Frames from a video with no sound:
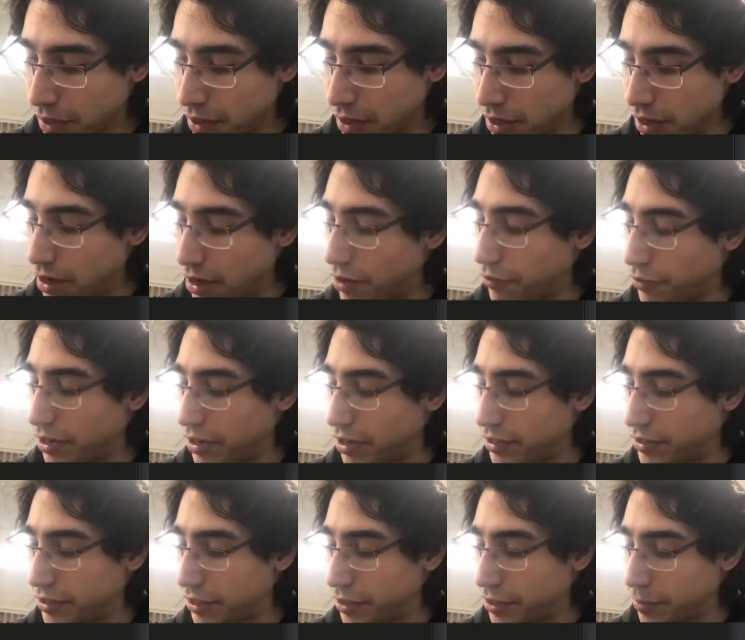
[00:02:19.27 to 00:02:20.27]
And when I
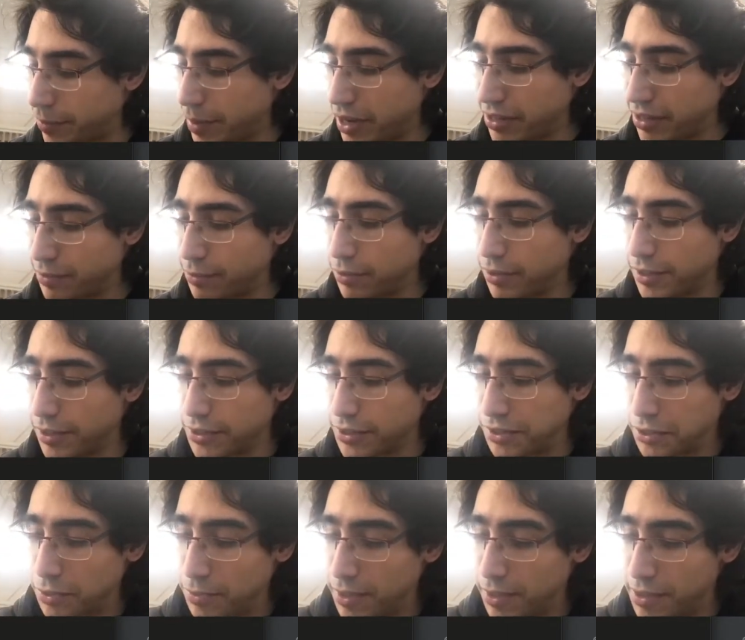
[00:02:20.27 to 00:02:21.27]
say compatible, it's going to be in the